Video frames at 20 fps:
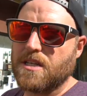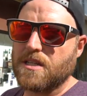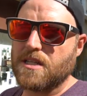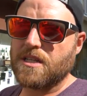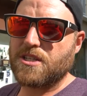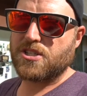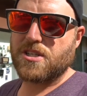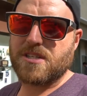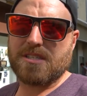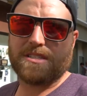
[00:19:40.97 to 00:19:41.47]

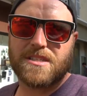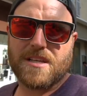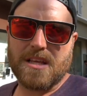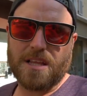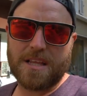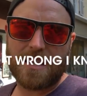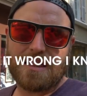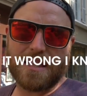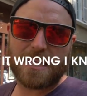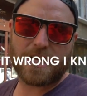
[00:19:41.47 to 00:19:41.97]
delicious
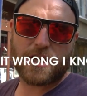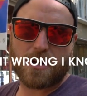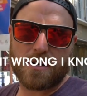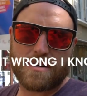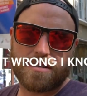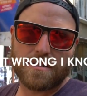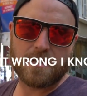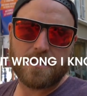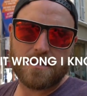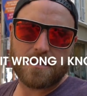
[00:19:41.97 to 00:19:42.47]

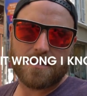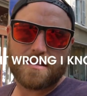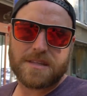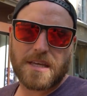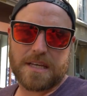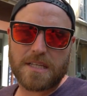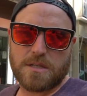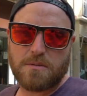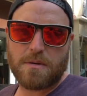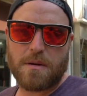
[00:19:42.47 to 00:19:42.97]
liquor,
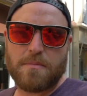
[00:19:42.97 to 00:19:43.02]
thanks to